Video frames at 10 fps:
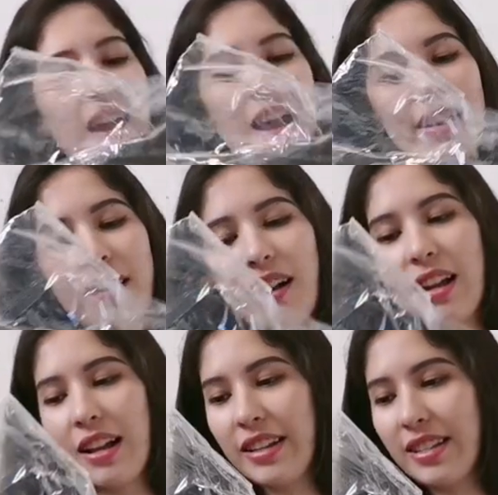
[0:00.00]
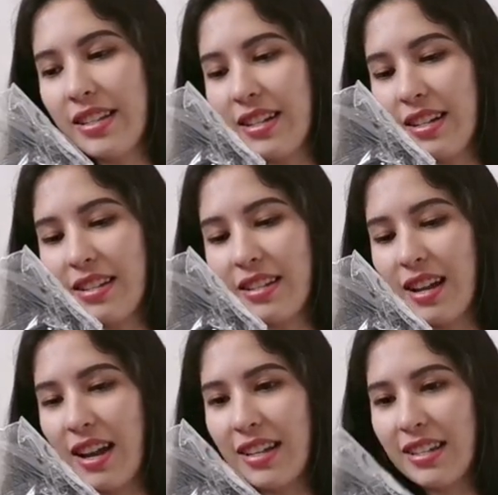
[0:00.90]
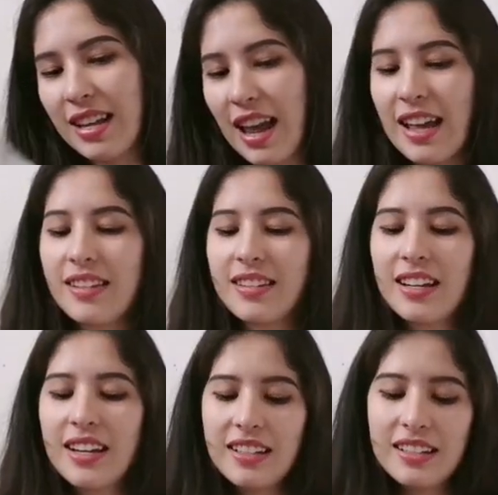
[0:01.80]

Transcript: I got this in a size S.